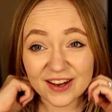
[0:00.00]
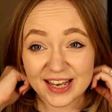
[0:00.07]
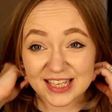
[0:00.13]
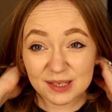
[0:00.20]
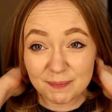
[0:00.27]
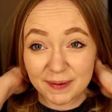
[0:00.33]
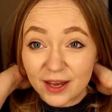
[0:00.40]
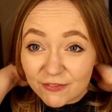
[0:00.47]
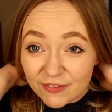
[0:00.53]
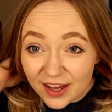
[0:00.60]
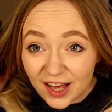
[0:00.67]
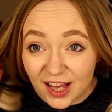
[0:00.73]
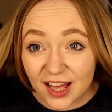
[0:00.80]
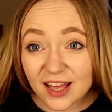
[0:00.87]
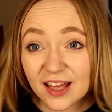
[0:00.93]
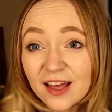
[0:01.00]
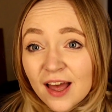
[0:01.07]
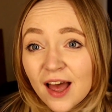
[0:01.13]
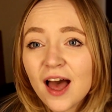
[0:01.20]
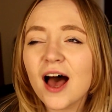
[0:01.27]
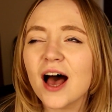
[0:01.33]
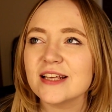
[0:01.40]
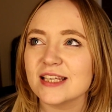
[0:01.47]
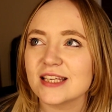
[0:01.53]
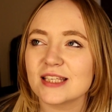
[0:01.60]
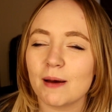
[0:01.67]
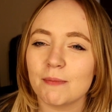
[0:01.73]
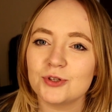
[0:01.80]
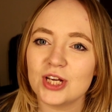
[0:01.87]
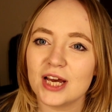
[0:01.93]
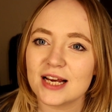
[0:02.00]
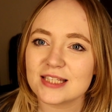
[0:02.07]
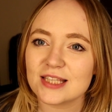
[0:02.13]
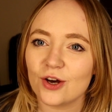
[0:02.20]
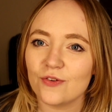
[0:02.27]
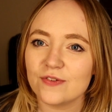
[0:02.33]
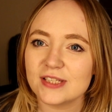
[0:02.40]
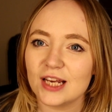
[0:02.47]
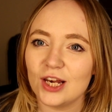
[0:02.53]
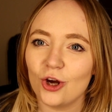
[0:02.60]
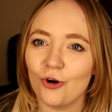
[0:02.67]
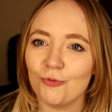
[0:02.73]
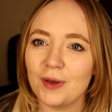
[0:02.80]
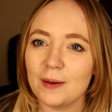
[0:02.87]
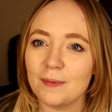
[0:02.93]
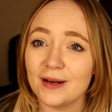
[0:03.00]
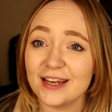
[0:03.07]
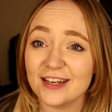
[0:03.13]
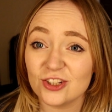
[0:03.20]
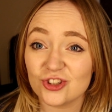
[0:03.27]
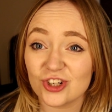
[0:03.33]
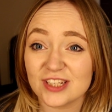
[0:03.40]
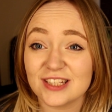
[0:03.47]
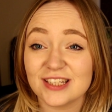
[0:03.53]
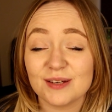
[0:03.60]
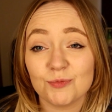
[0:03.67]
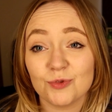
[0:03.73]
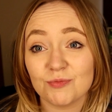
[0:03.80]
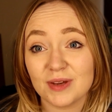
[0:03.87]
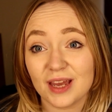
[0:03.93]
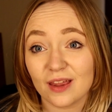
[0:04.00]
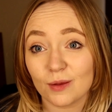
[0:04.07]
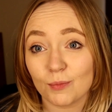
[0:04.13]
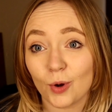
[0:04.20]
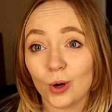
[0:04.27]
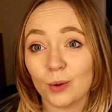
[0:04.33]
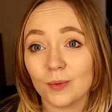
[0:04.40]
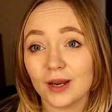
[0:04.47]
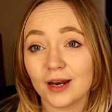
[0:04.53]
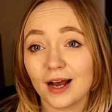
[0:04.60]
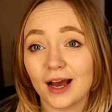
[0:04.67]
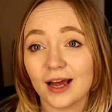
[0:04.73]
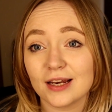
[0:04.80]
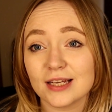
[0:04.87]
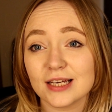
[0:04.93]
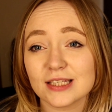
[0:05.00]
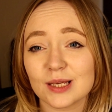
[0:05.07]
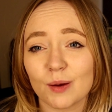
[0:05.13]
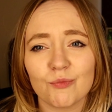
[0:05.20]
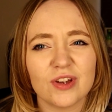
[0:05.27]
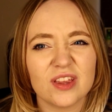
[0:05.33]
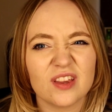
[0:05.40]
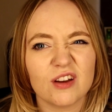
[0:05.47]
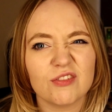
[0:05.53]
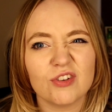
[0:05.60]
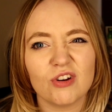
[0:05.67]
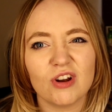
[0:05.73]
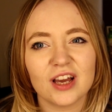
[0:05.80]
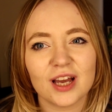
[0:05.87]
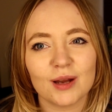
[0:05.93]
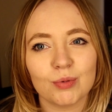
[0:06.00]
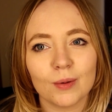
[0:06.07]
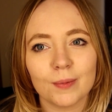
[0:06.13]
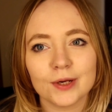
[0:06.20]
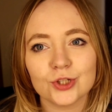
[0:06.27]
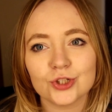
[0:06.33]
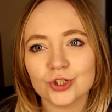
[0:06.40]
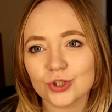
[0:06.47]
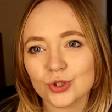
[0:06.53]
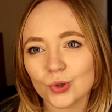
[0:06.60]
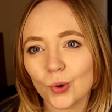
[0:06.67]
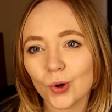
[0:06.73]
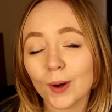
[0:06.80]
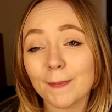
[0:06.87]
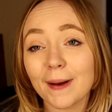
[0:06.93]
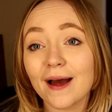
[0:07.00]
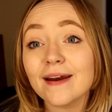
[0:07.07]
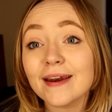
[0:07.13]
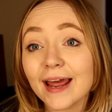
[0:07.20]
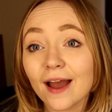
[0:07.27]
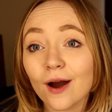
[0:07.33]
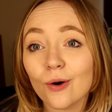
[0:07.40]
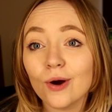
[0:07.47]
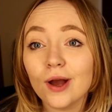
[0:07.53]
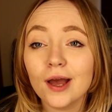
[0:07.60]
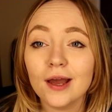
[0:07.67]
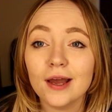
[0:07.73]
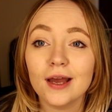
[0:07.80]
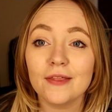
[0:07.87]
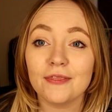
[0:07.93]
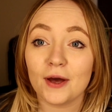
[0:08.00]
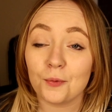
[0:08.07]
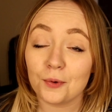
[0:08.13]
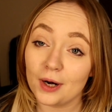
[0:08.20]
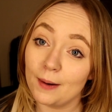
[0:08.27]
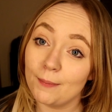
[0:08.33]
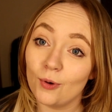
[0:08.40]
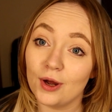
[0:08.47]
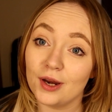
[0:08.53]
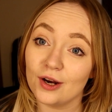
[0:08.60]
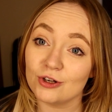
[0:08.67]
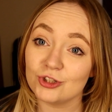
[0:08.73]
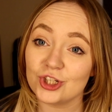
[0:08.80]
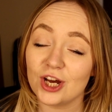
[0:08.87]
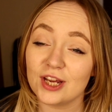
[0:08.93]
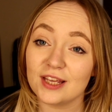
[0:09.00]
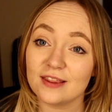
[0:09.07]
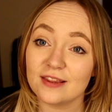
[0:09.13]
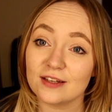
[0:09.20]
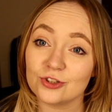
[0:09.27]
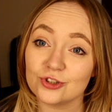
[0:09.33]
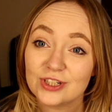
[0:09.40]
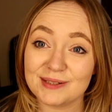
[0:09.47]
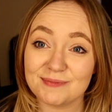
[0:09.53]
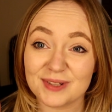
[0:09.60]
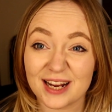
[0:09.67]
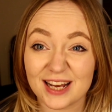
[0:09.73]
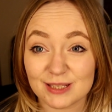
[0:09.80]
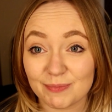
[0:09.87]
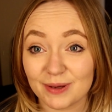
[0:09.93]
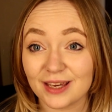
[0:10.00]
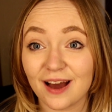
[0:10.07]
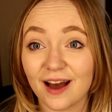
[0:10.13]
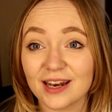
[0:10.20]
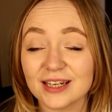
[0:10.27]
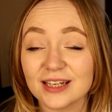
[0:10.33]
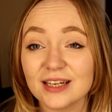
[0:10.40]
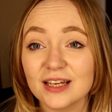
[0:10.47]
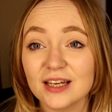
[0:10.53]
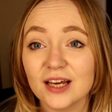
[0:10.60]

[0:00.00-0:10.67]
It's a subject that obviously a lot of people are interested in with me at the moment, and it's something that I feel like I probably should talk about now that we're at a point in our journey that treatment has begun.